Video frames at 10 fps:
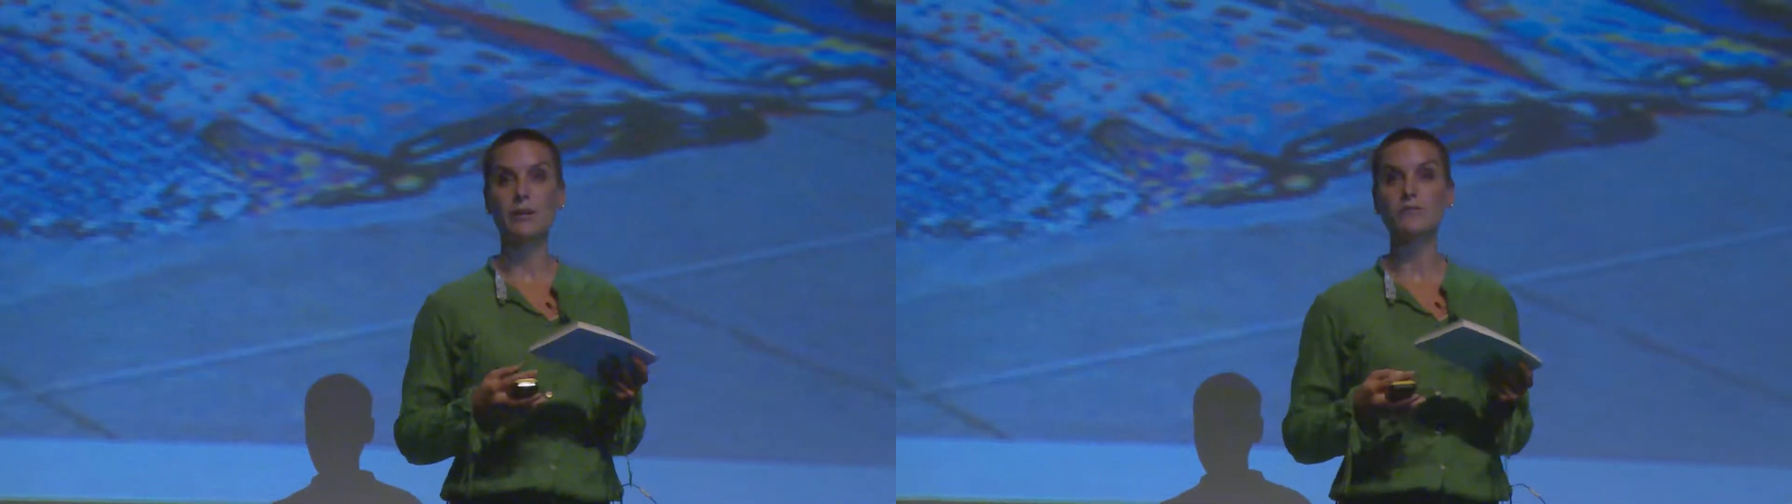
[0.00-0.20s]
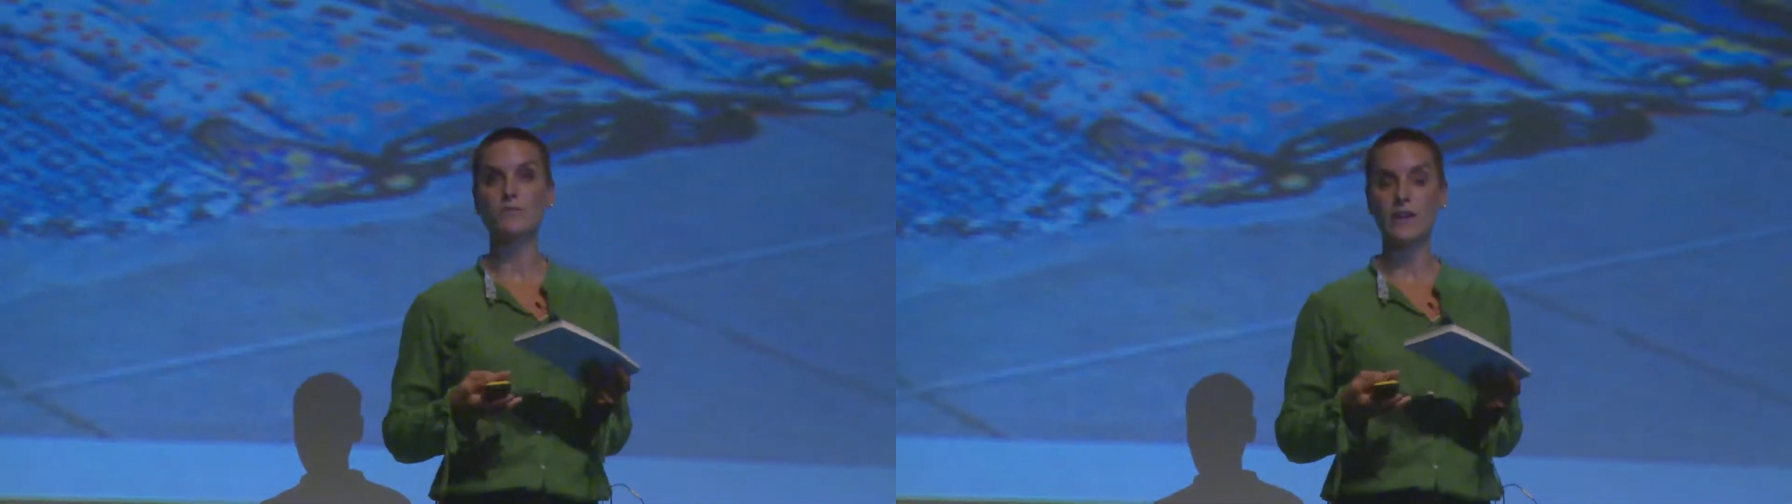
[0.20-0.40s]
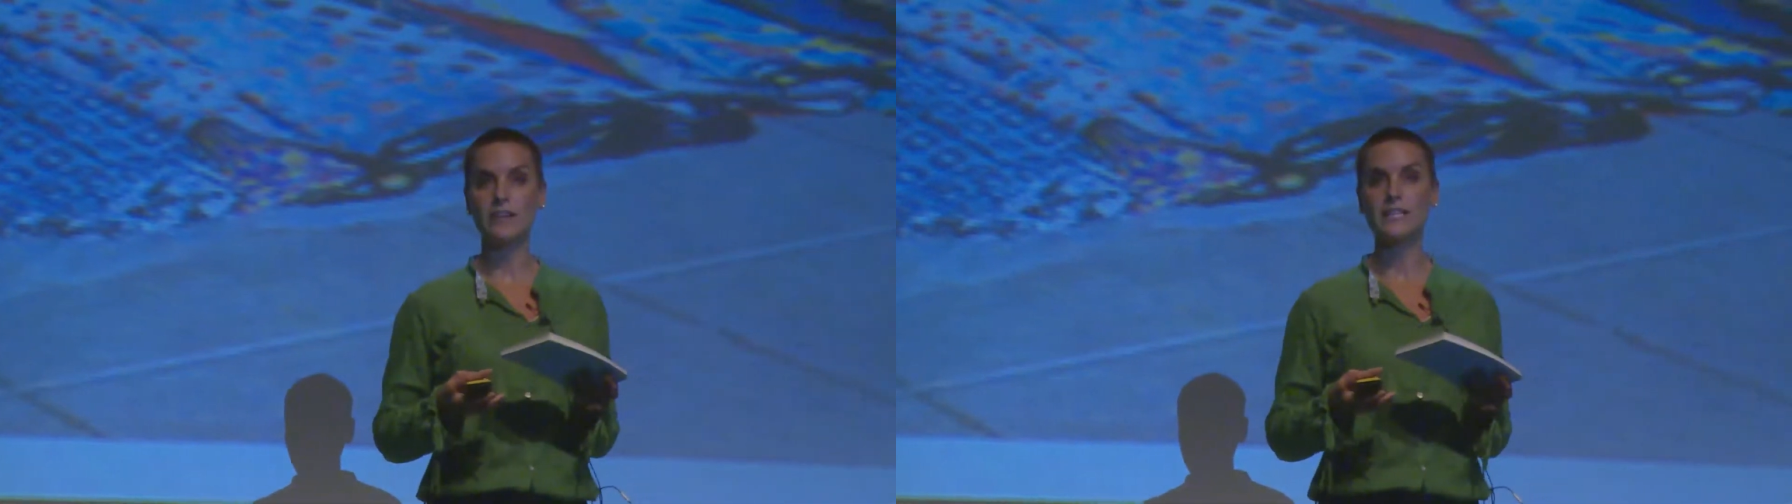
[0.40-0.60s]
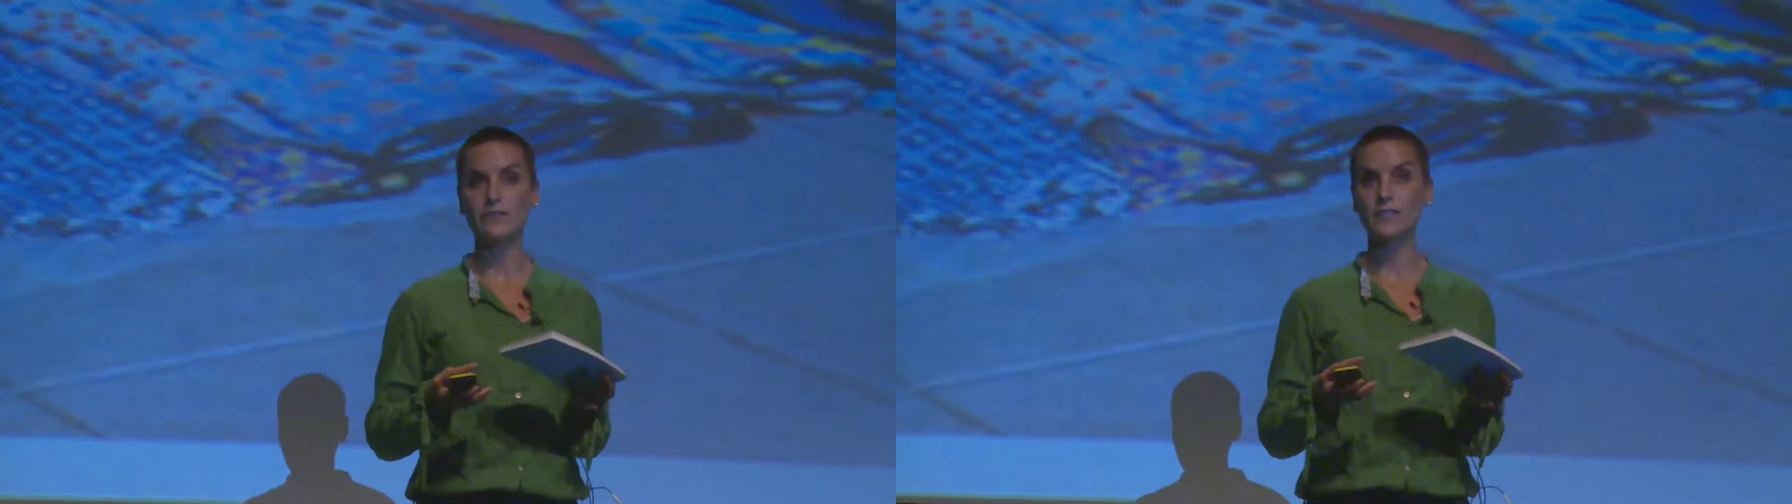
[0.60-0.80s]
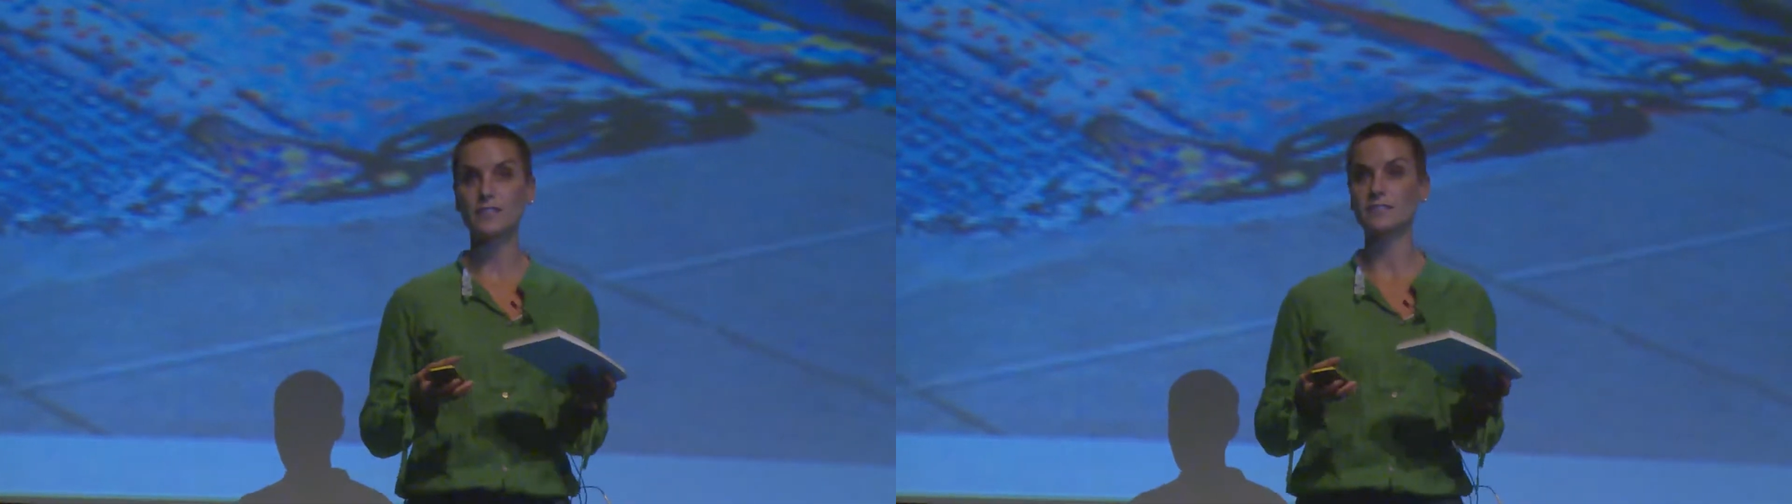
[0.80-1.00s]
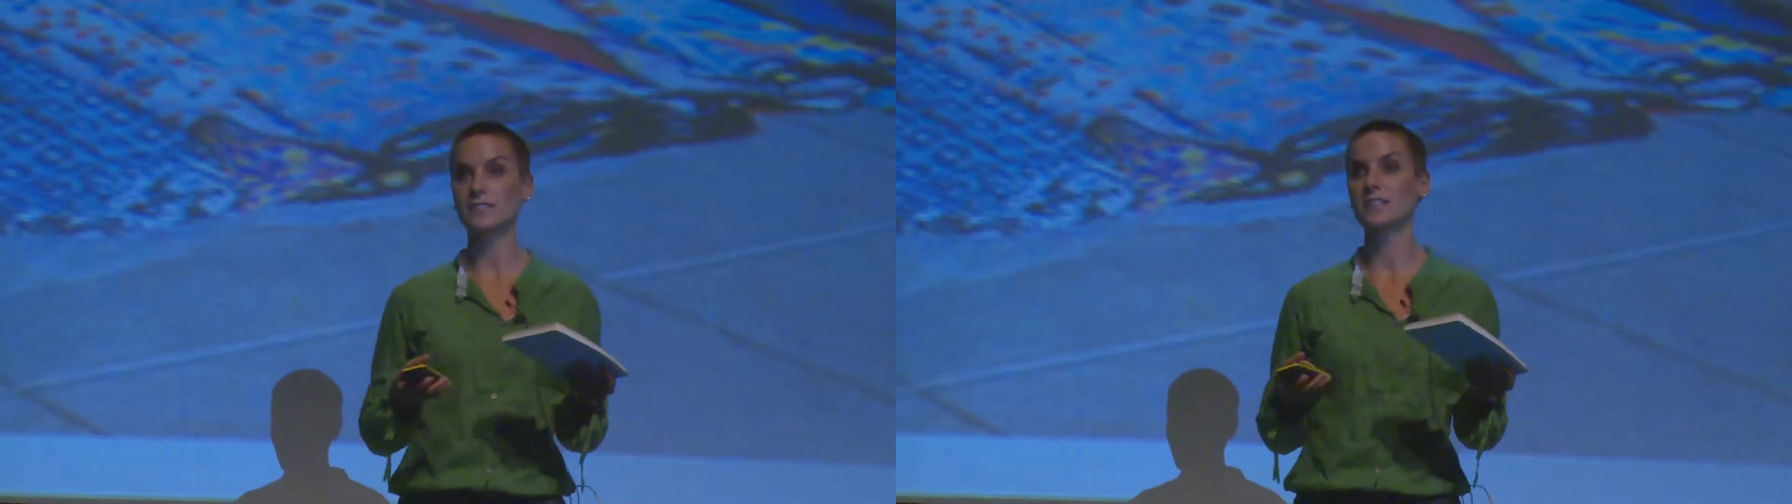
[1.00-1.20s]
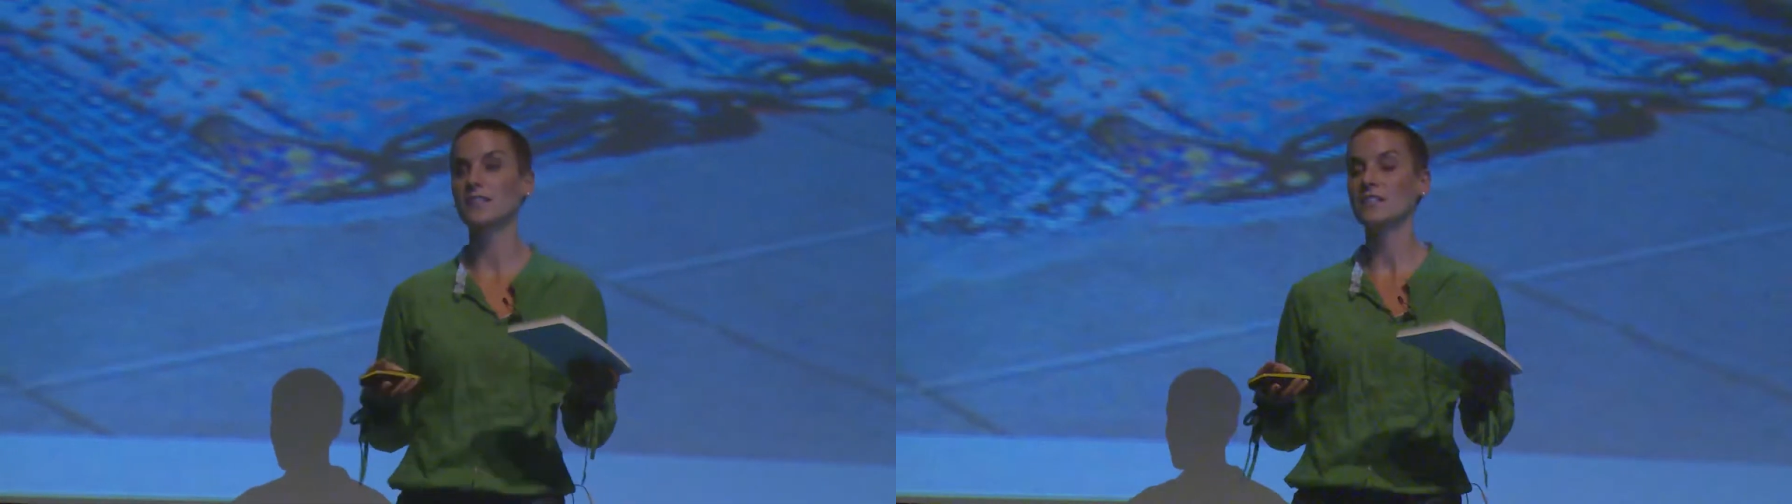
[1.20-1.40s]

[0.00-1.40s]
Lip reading: it was very difficult